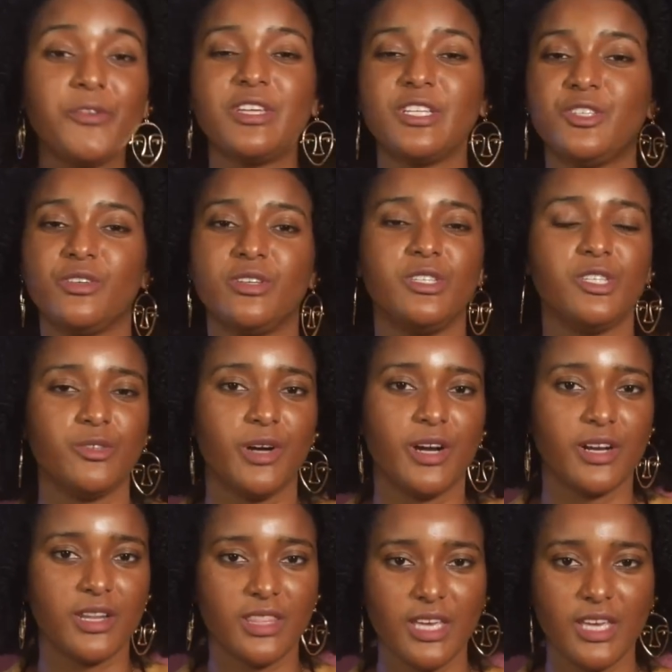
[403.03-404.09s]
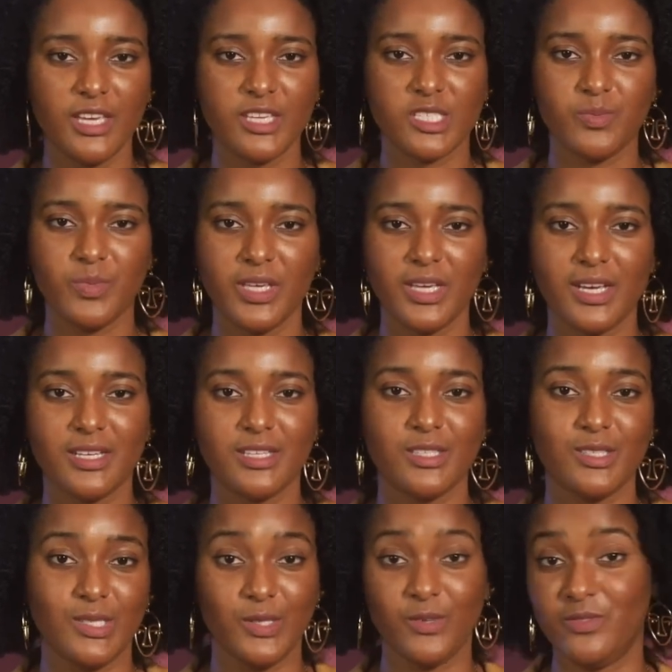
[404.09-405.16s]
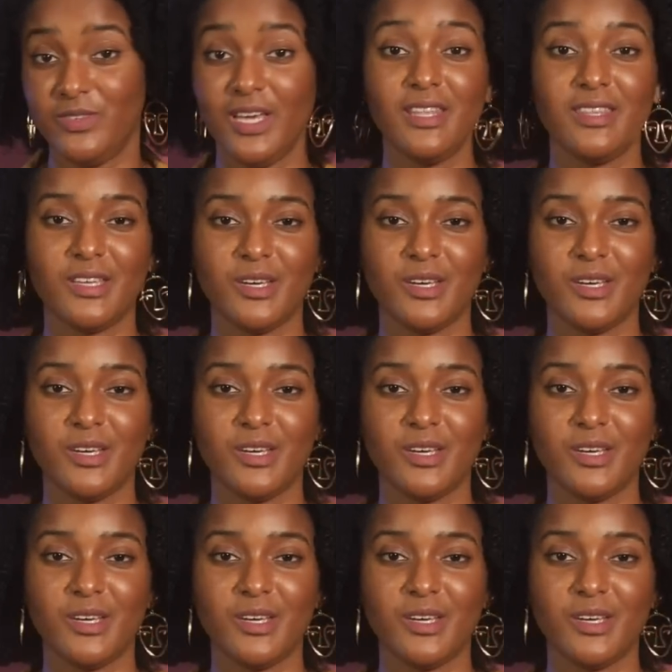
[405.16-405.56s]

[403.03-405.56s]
that you can do hard things because you've done